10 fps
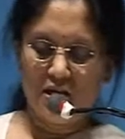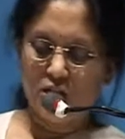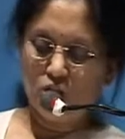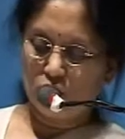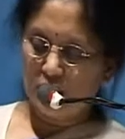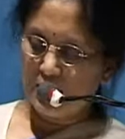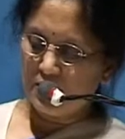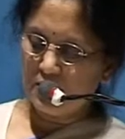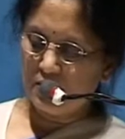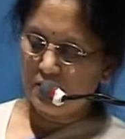So
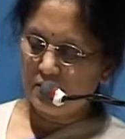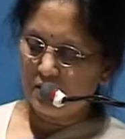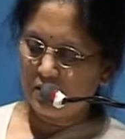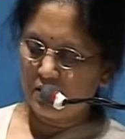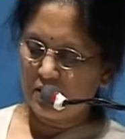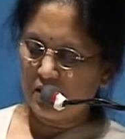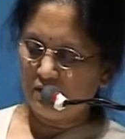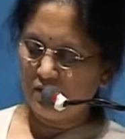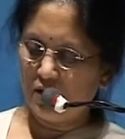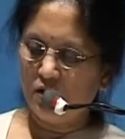this is the
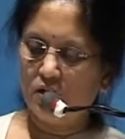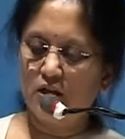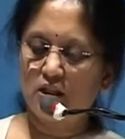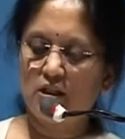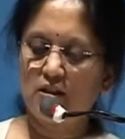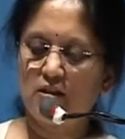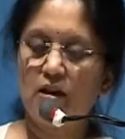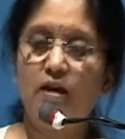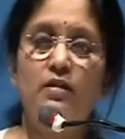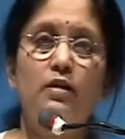sattva, rajas,
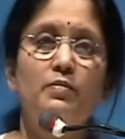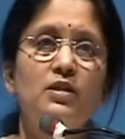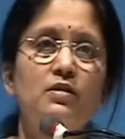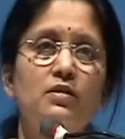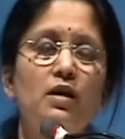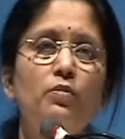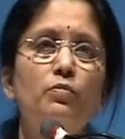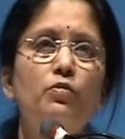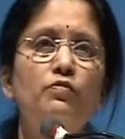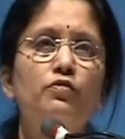and tamas. Now we
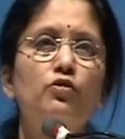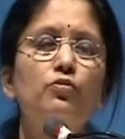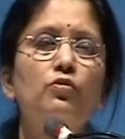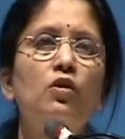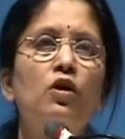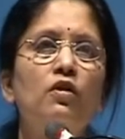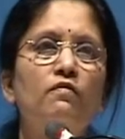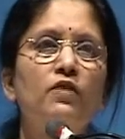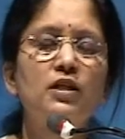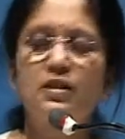move to
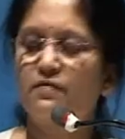verse